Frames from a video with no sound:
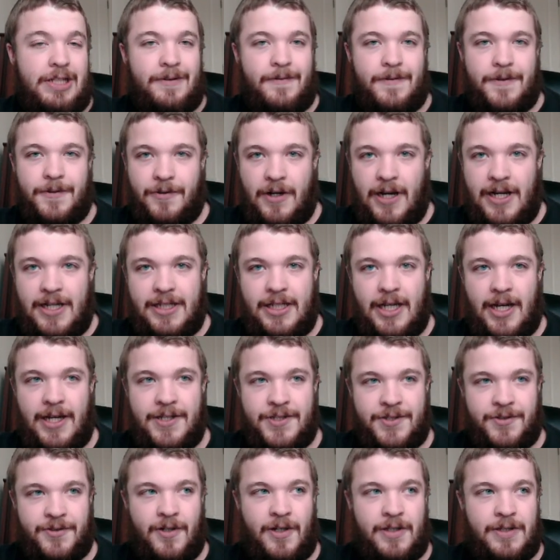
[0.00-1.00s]
right
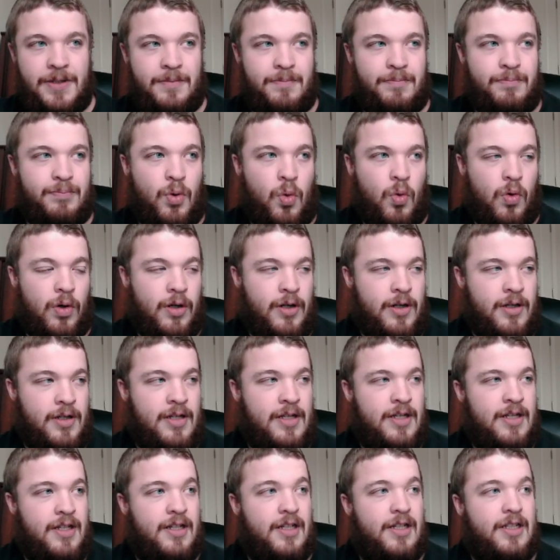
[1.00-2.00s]
guys are on the board.
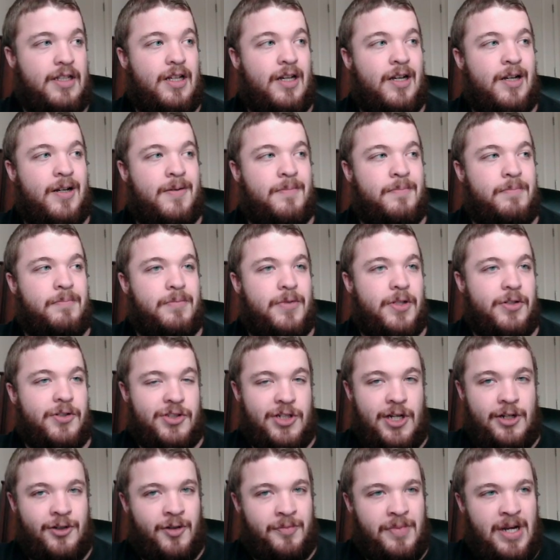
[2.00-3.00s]
Their
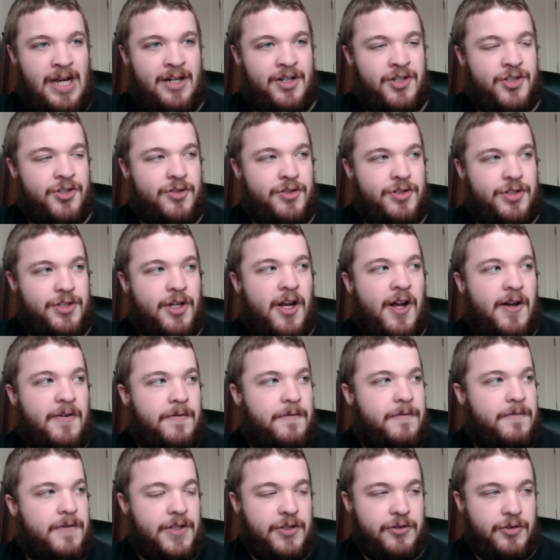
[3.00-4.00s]
general manager, Scott
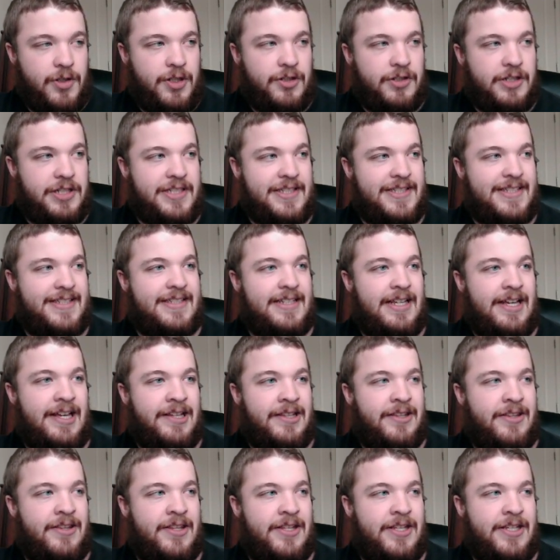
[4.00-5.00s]
Fitterer, has
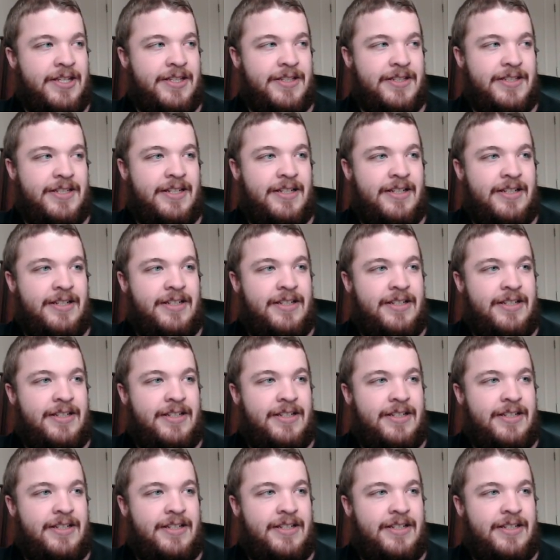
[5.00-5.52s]
said that